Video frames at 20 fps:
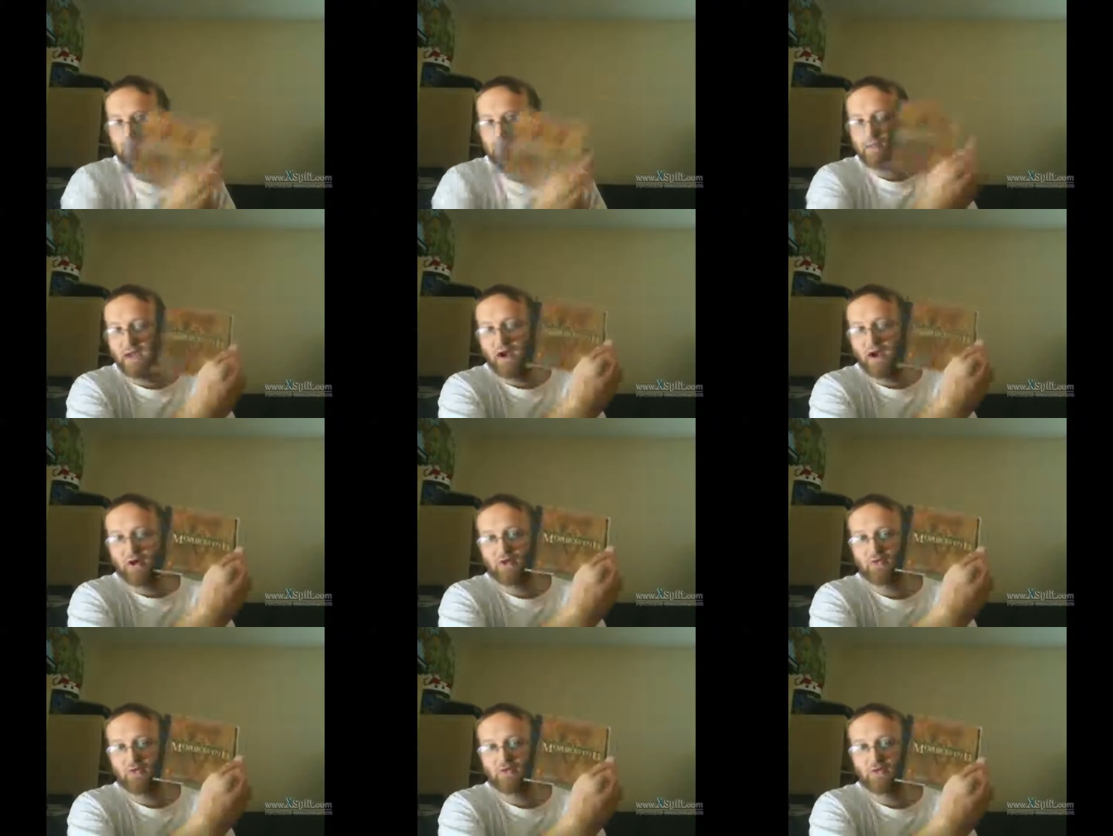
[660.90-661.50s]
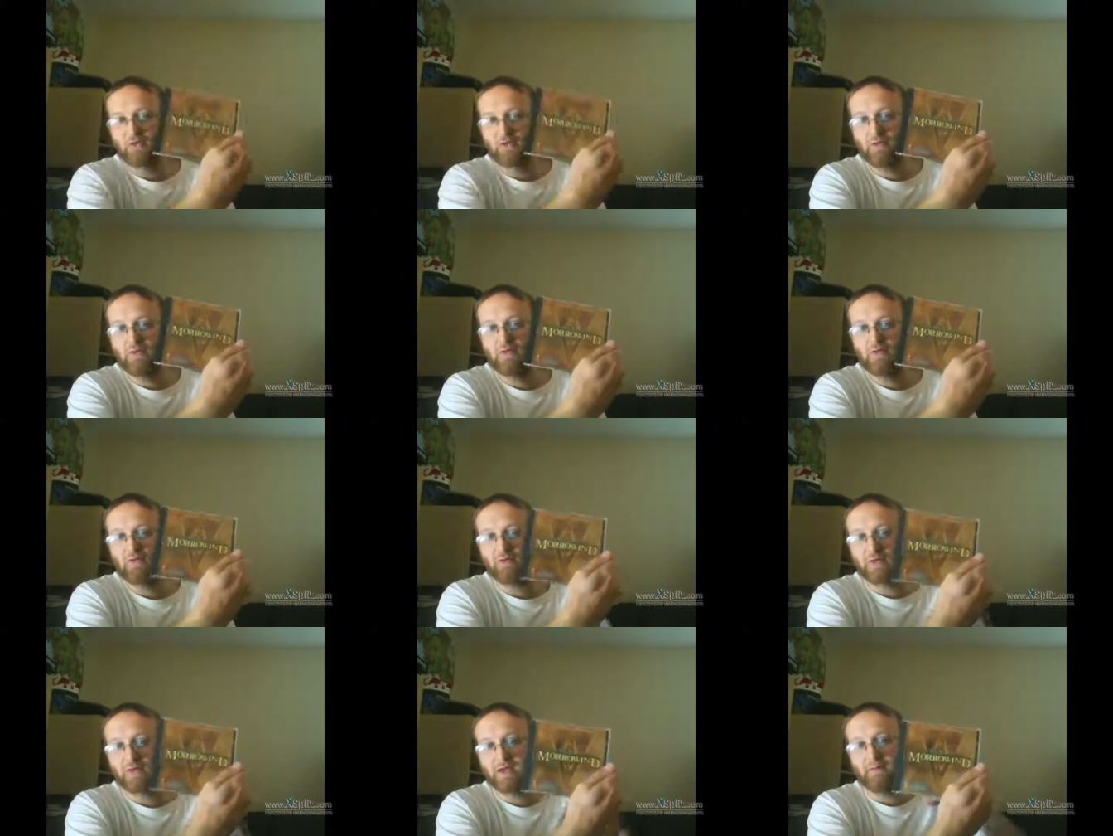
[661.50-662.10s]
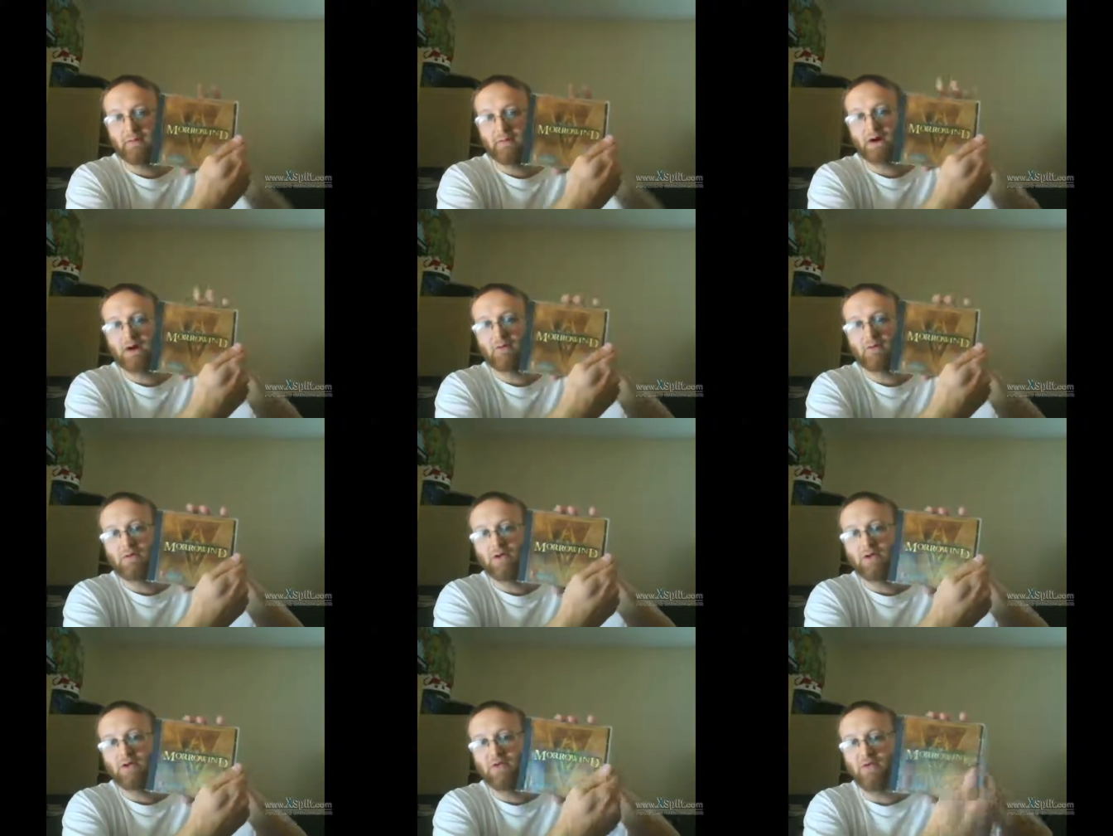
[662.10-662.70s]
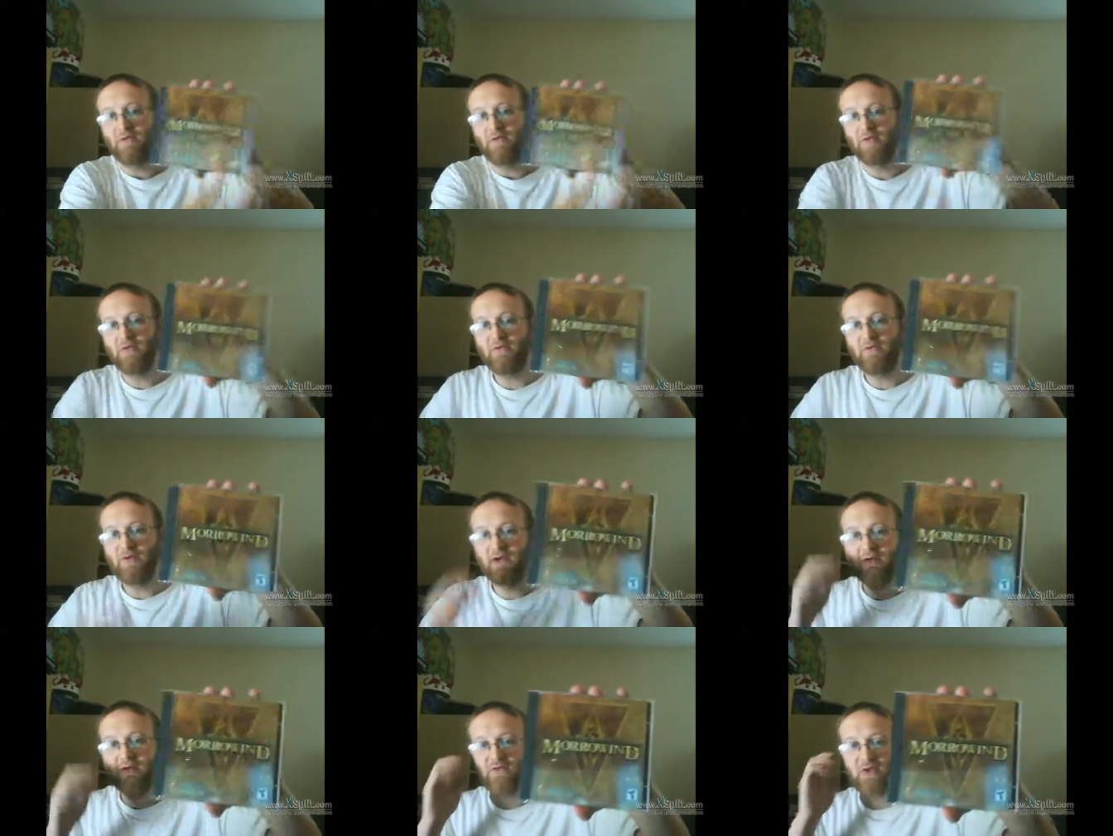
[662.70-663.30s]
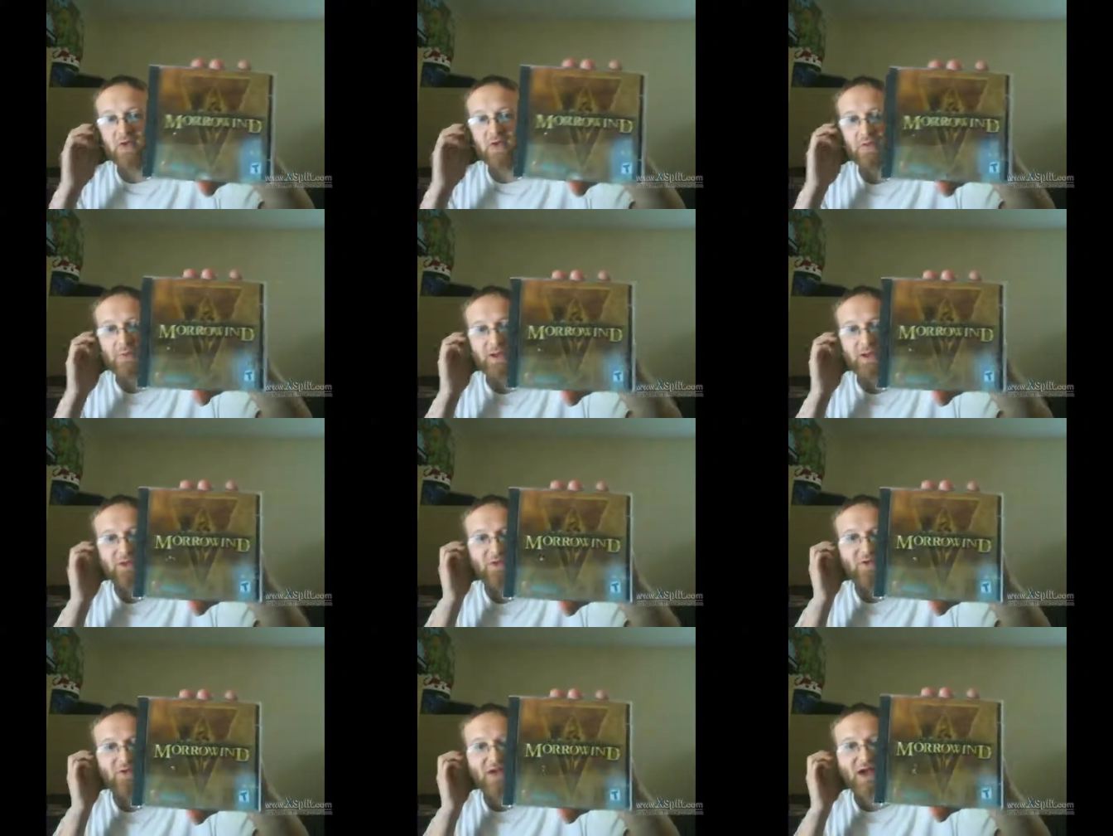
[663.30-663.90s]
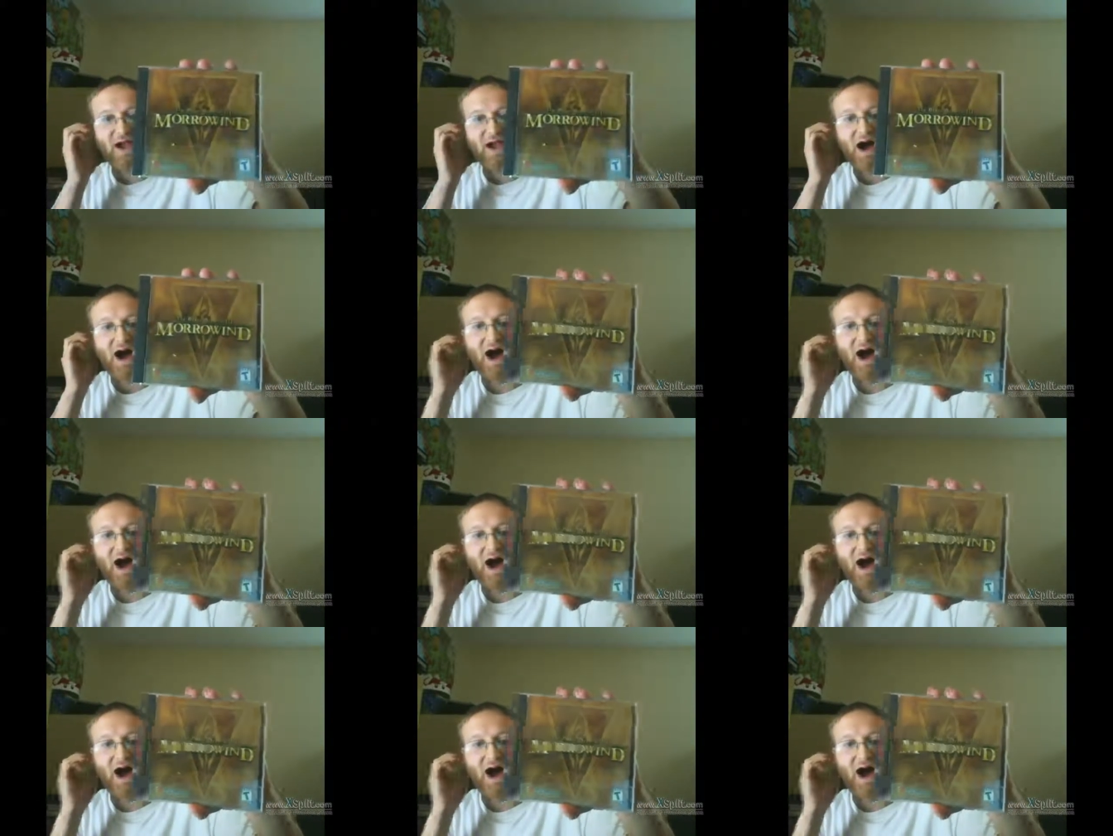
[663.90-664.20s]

Elder Scrolls 3 Morrowind. This is on the PC.